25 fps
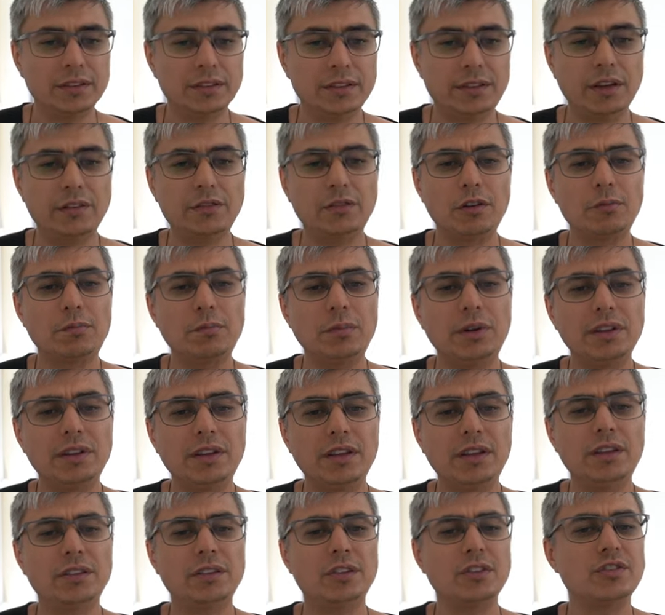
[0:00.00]
Development
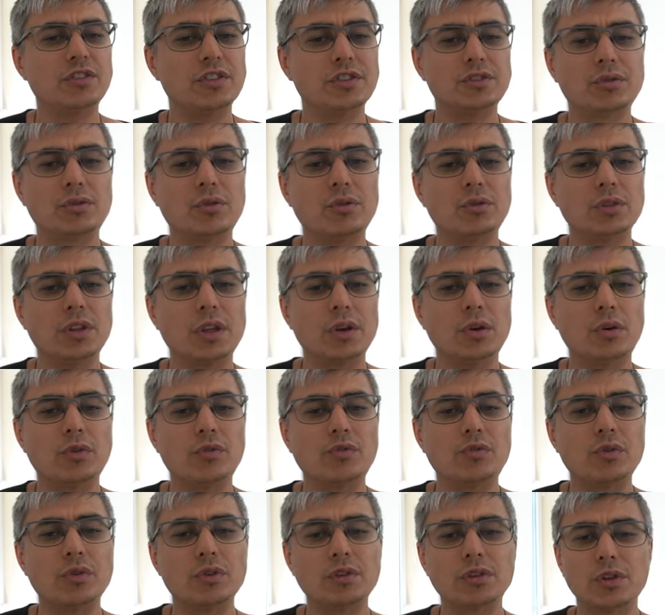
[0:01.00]
isn't just coding,
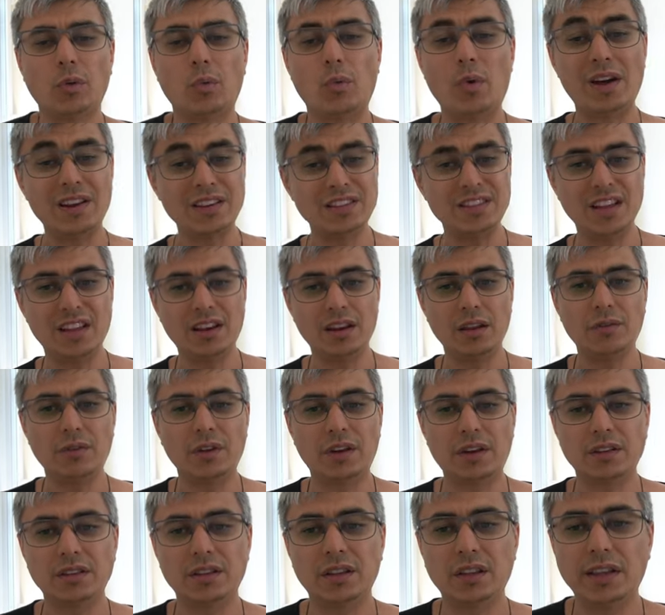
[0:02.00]
of course. One
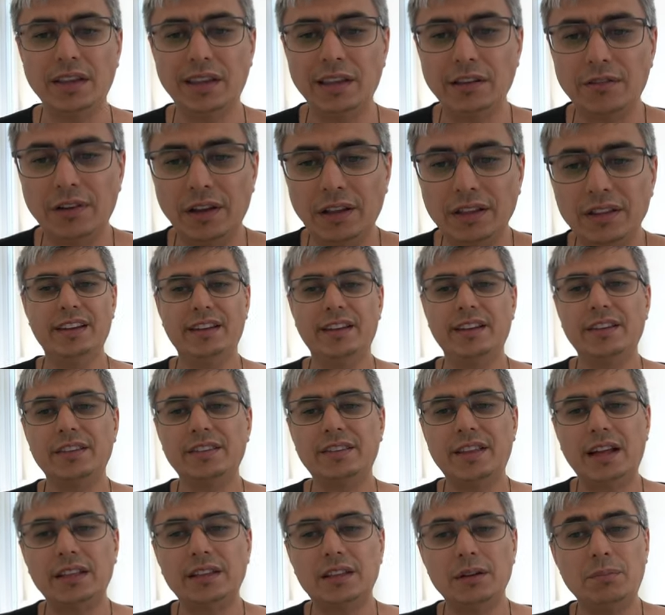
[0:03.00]
significant event is
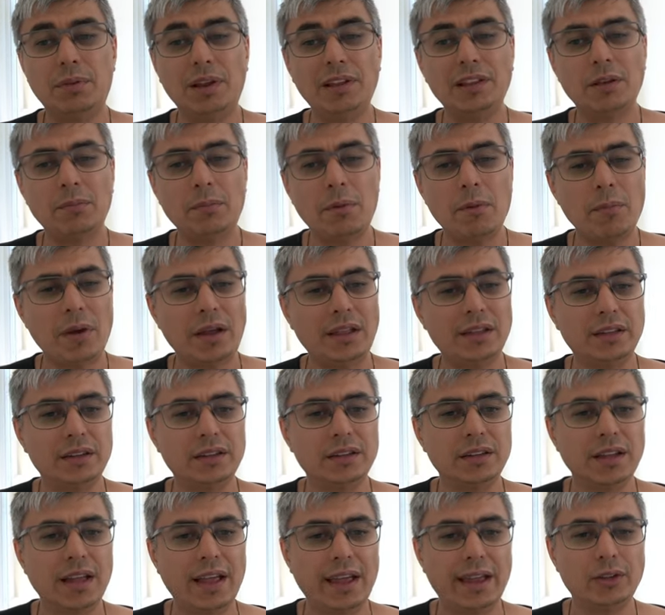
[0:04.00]
that the BlenderBIM
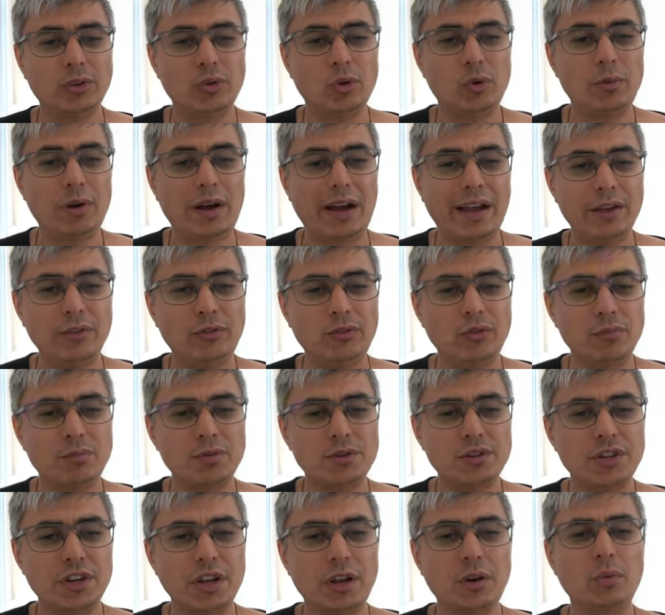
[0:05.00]
add-on and the IFC
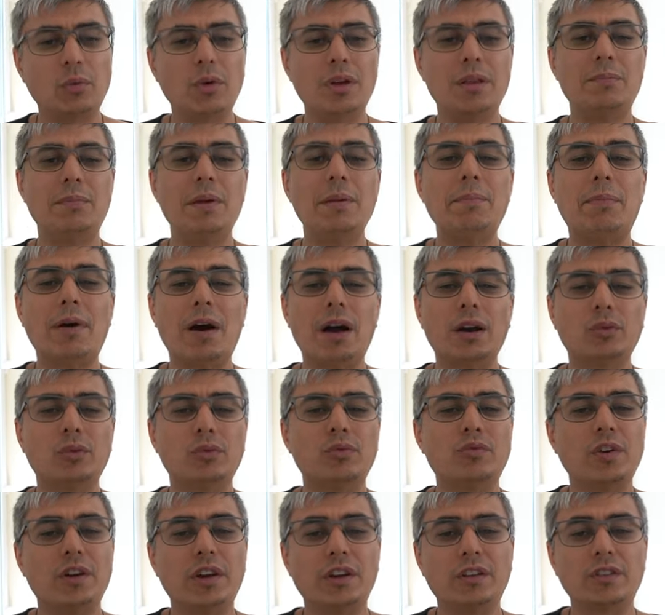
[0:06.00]
OpenShell will be part
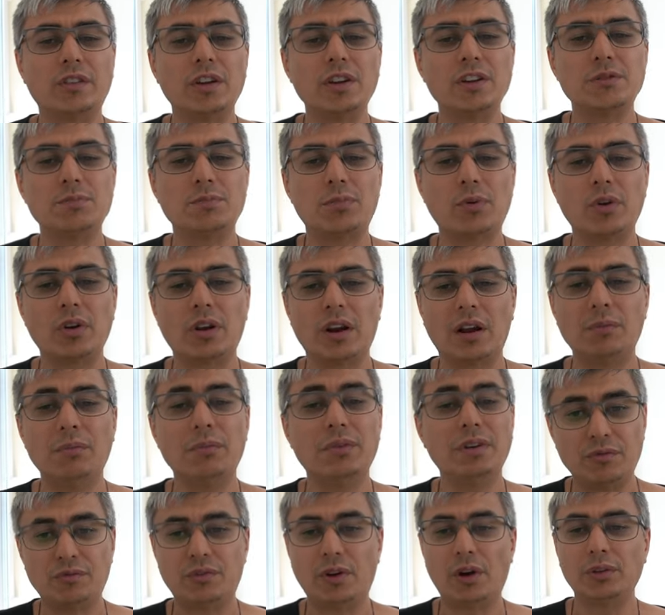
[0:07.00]
of a research
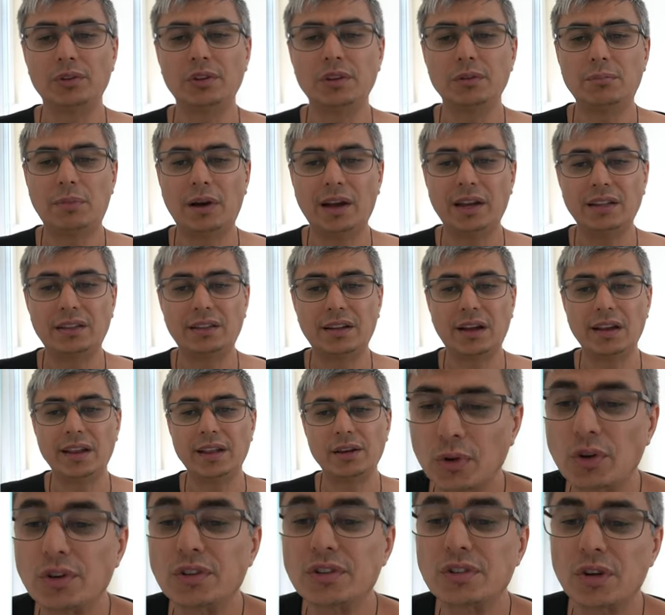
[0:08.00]
program founded by
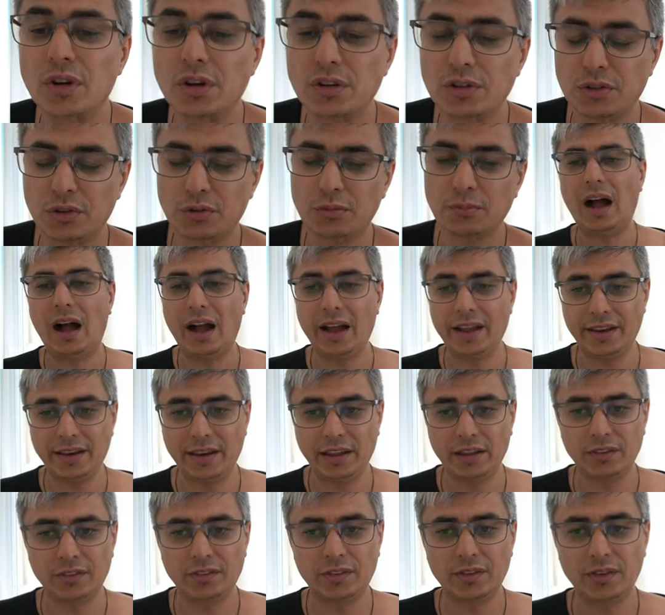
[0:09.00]
Italian consortium
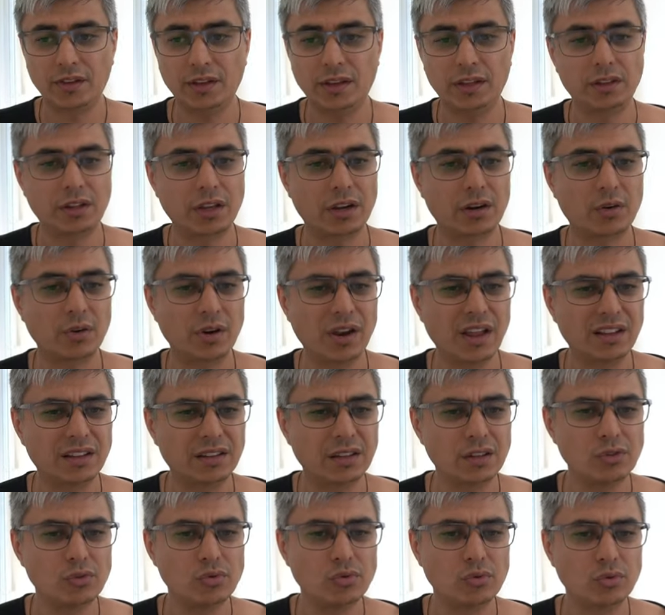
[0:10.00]
iNEST,
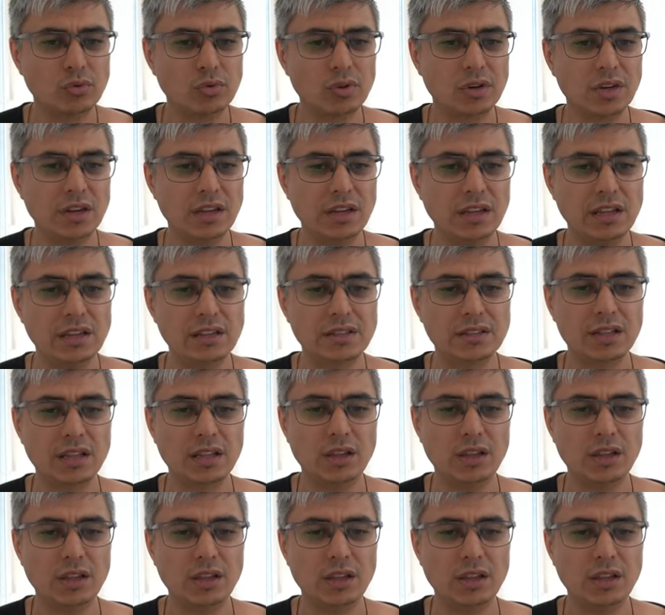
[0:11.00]
Interconnected Northeast